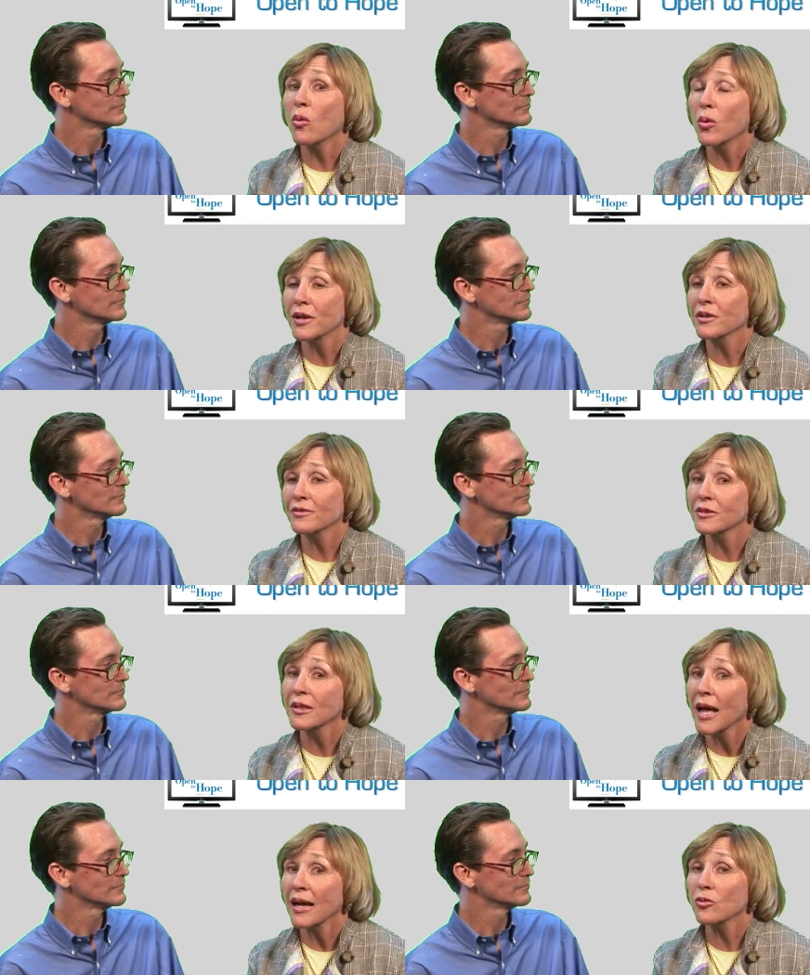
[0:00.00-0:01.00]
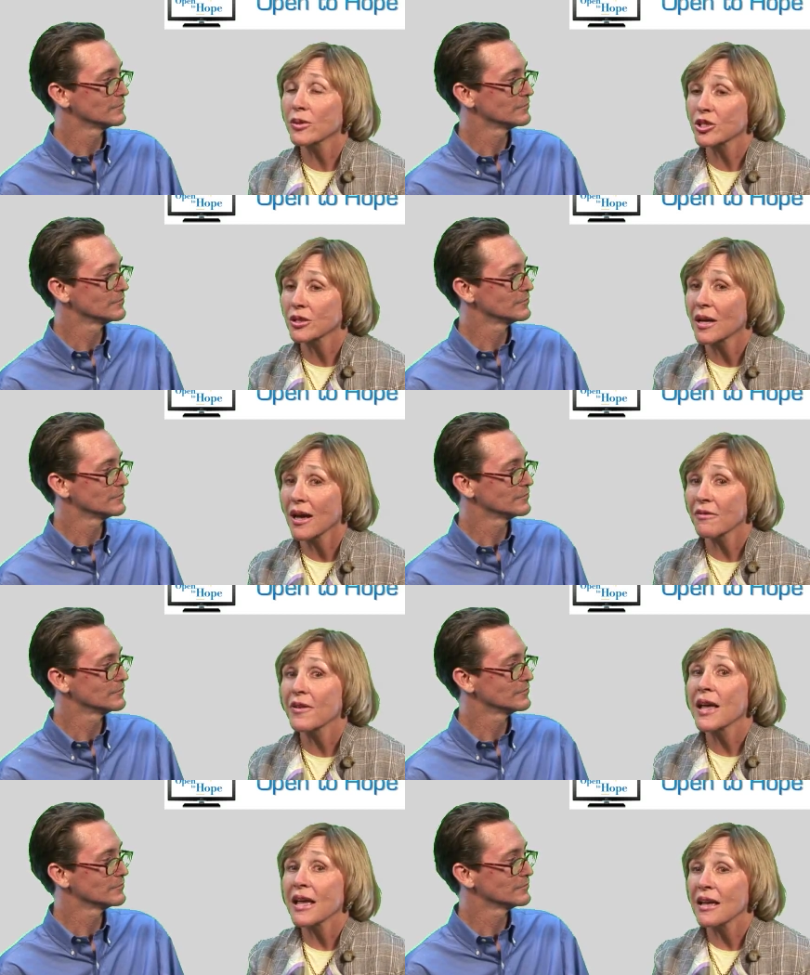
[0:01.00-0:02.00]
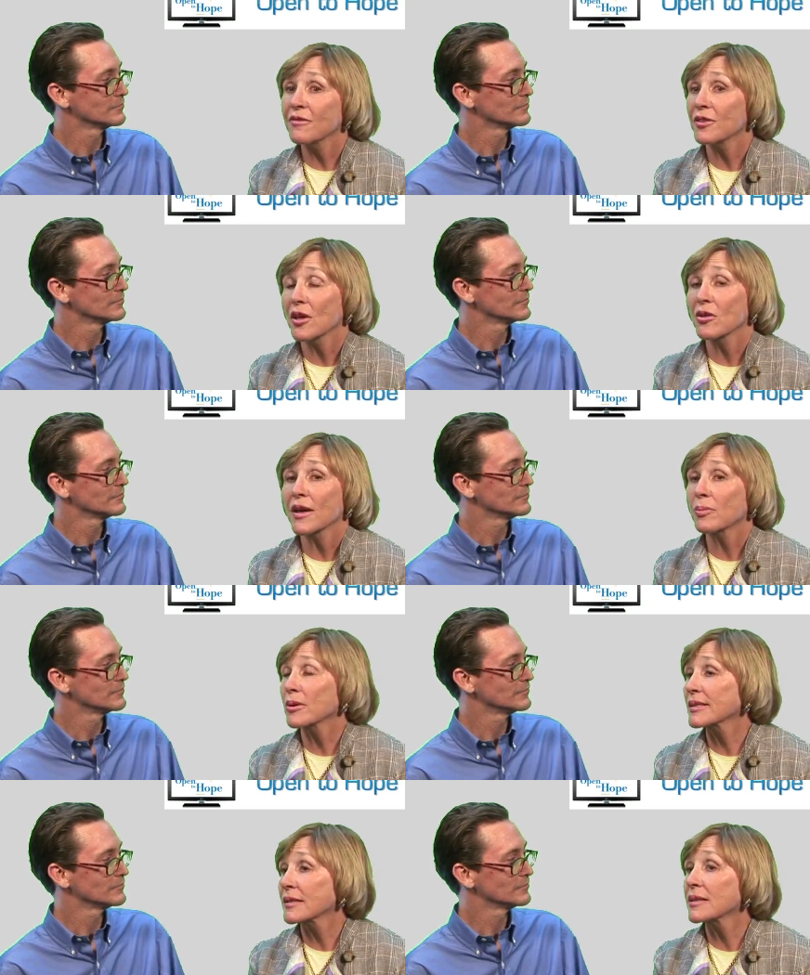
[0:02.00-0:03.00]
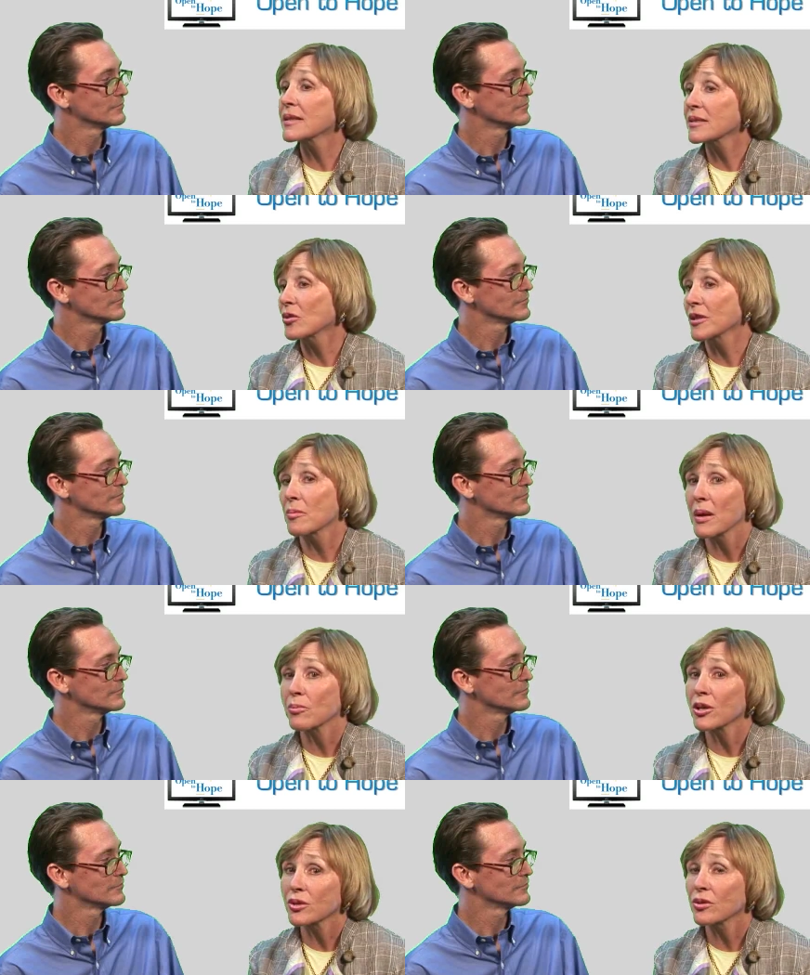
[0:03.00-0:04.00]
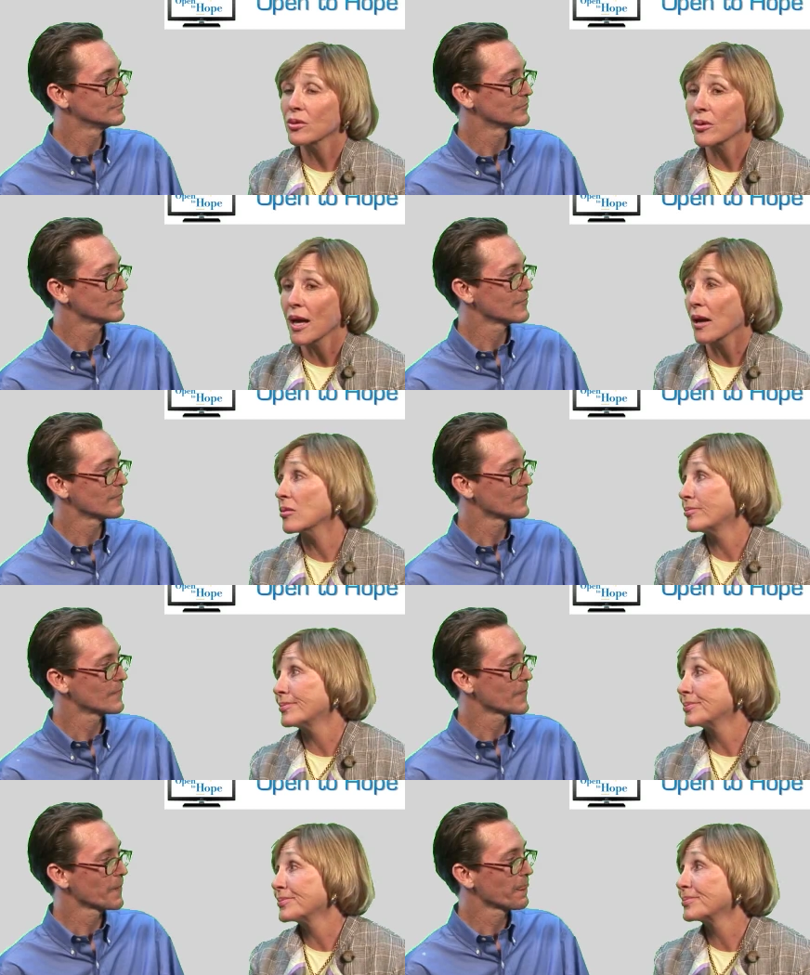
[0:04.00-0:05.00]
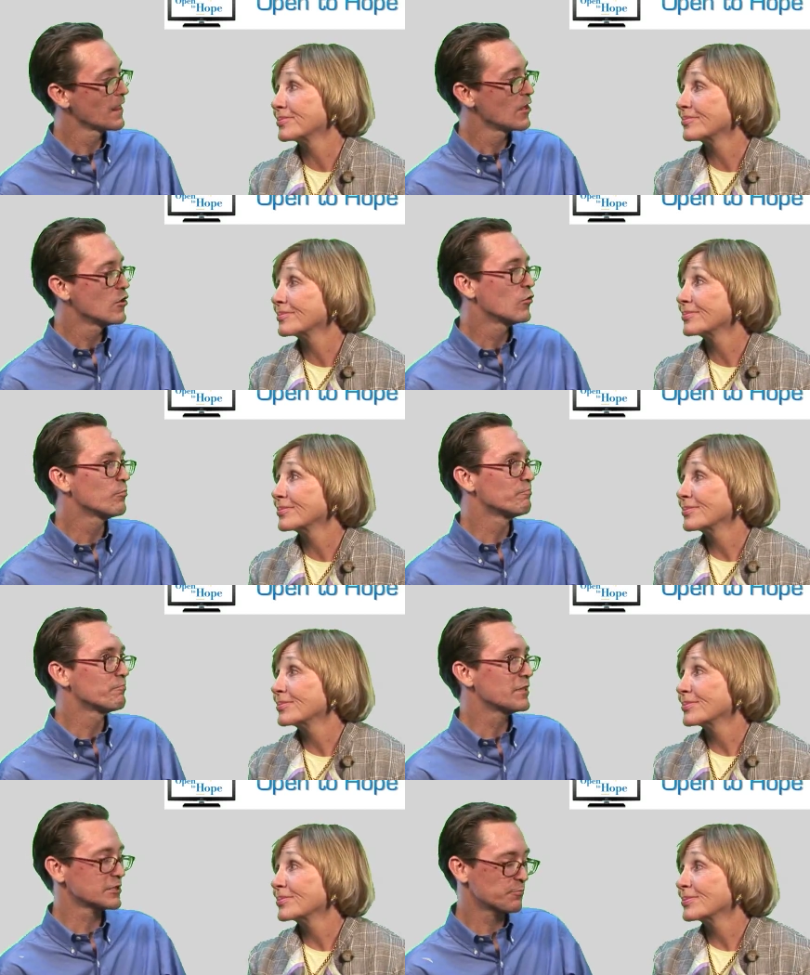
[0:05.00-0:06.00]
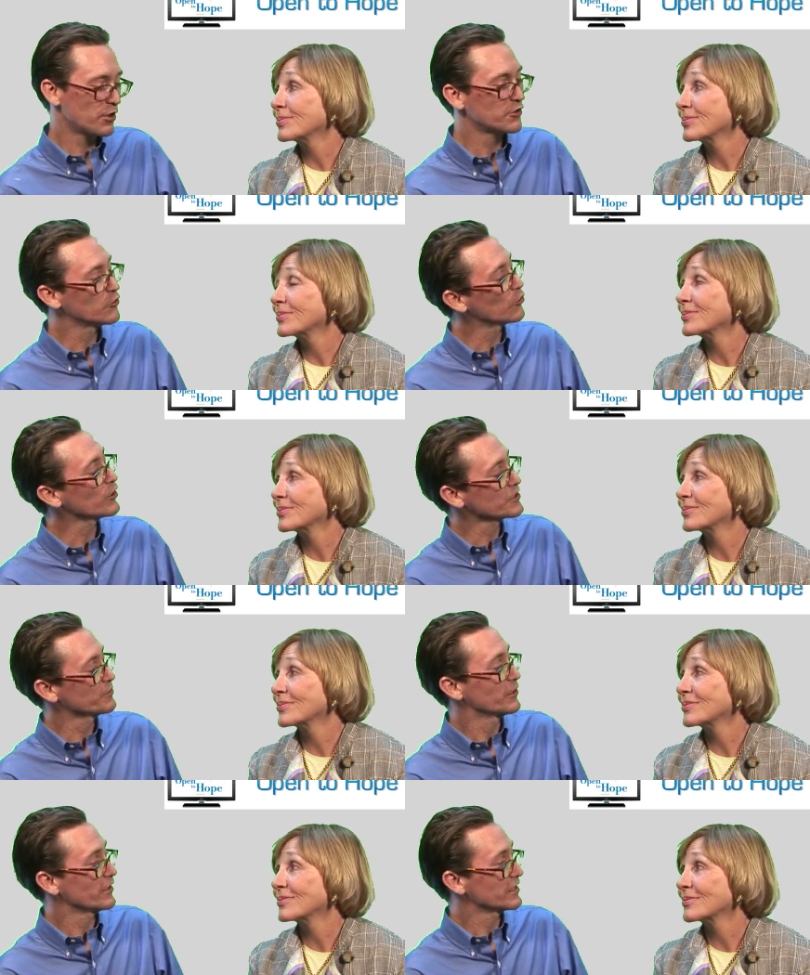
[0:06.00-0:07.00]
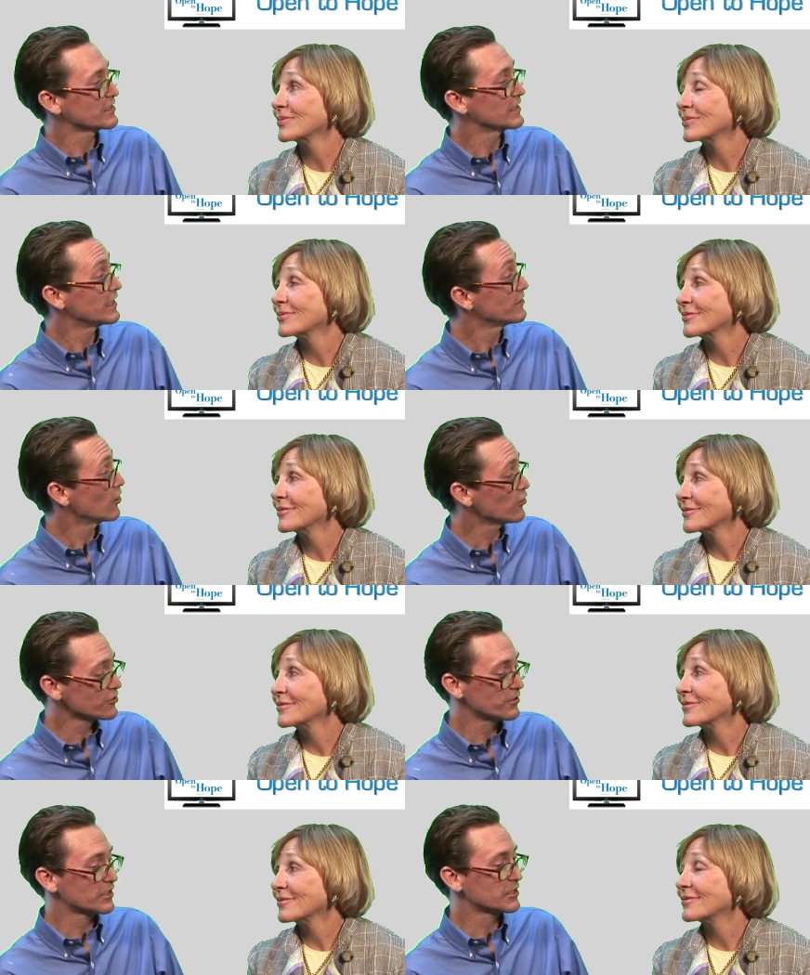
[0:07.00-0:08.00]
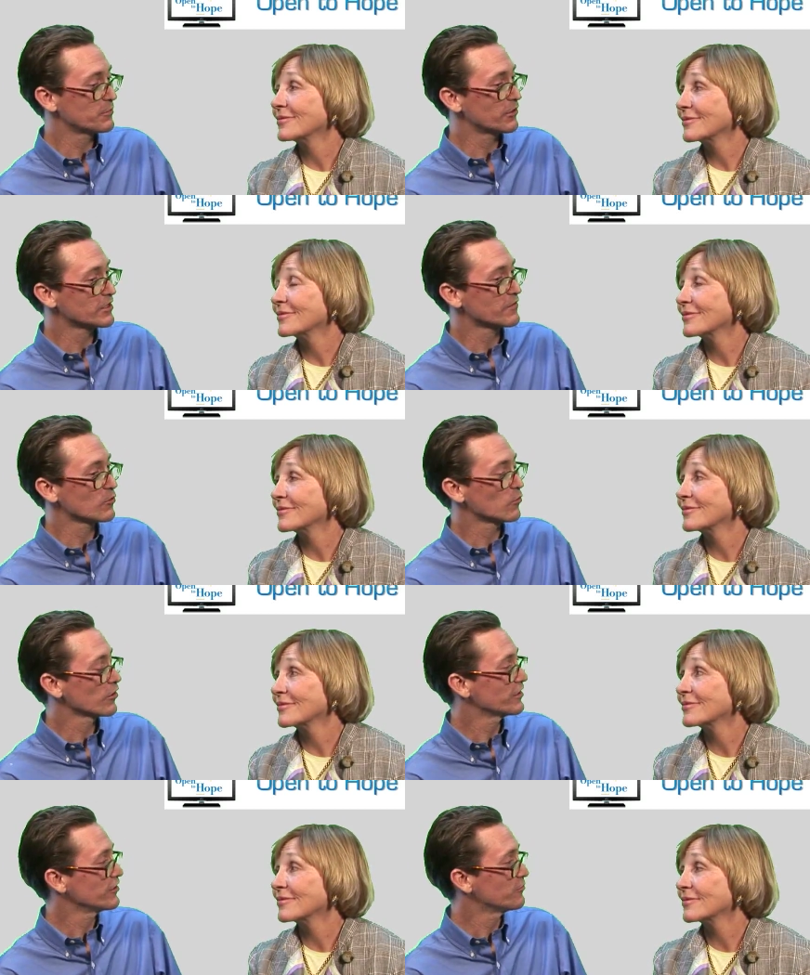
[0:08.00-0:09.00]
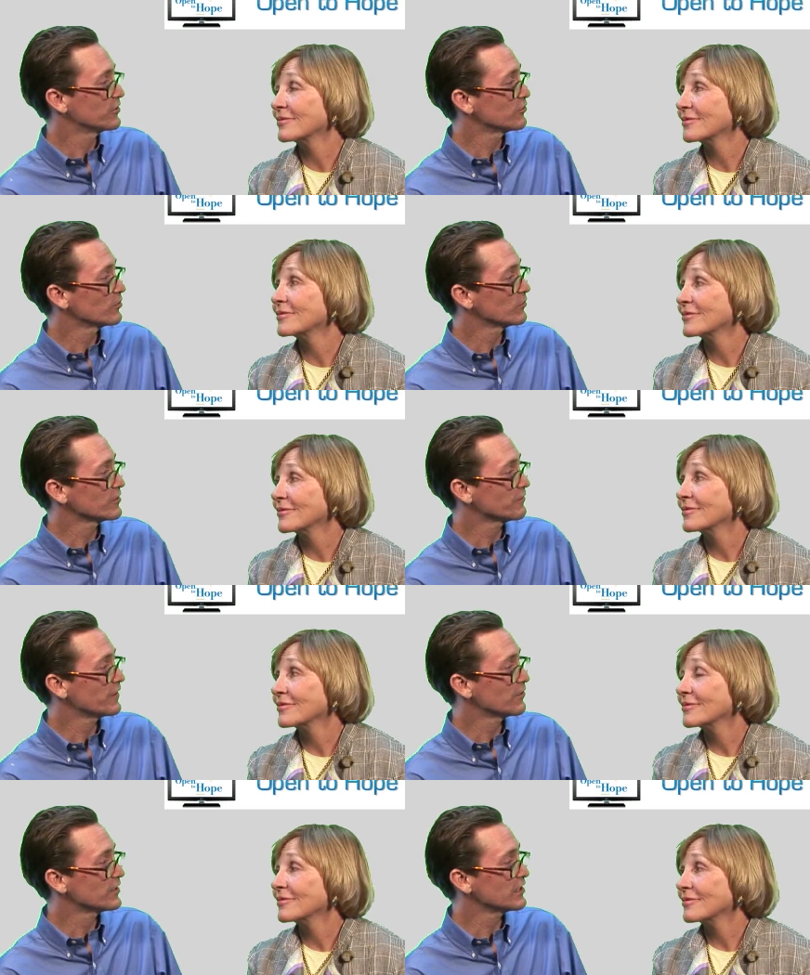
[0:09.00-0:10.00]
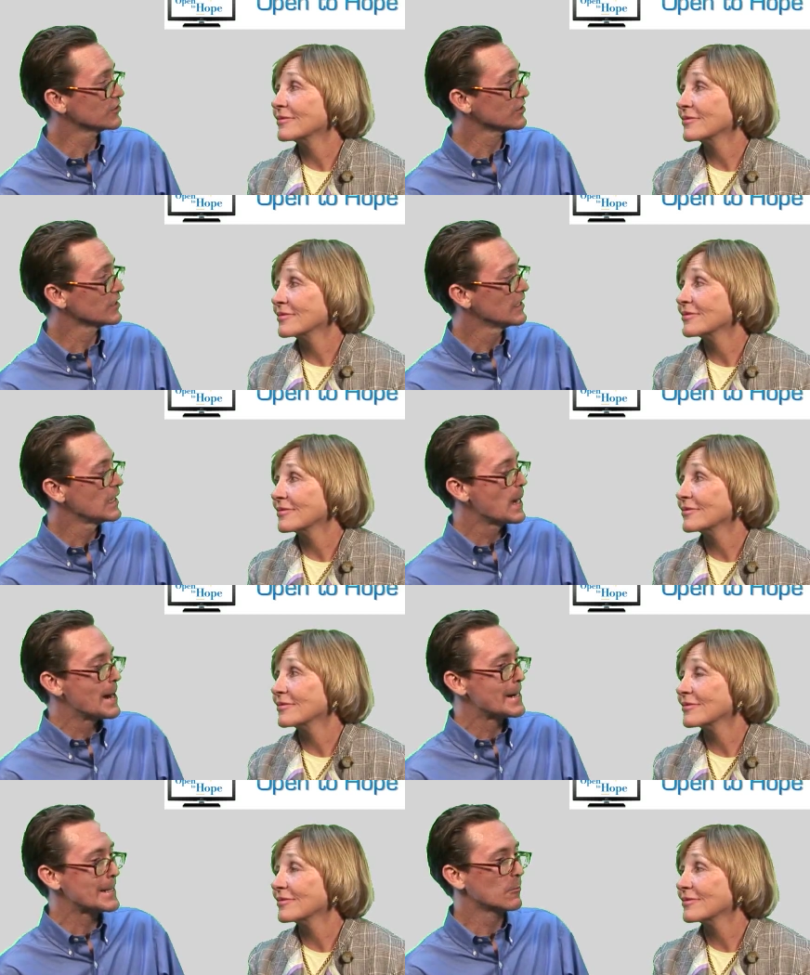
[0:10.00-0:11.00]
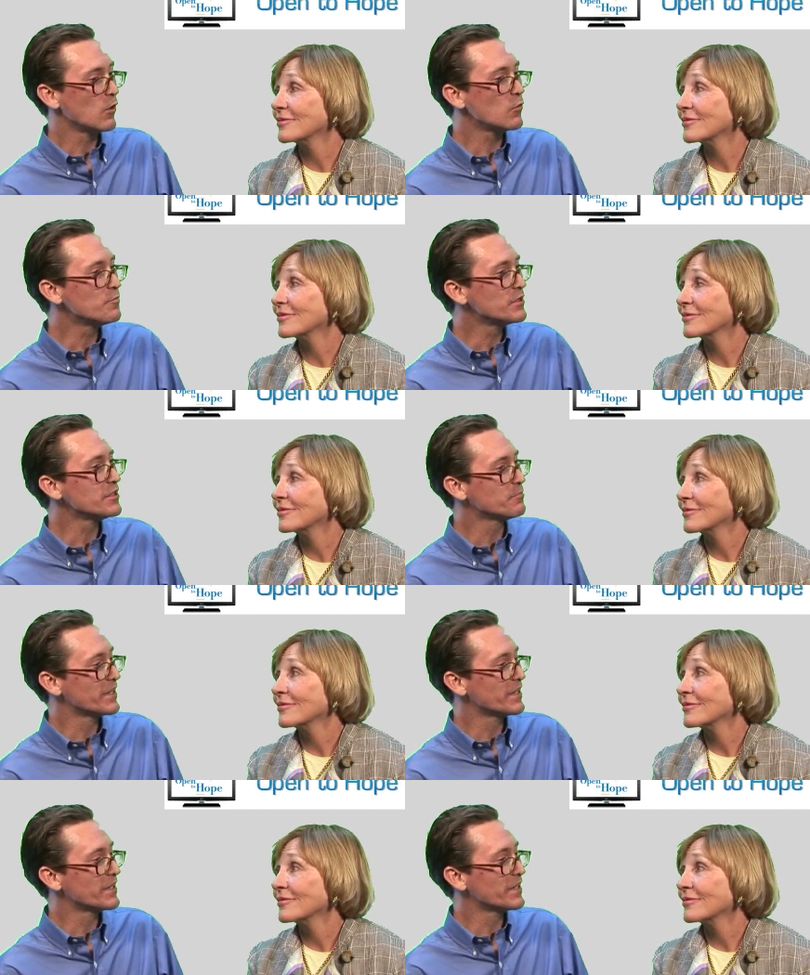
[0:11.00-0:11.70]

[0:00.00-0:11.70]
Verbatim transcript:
Speaker 1: a wonderful and rich life, even though that person is only a memory to you now. Well,
Speaker 2: based upon your experience, and then also the experience of the work that you've been doing with the foundation, uh, what would be the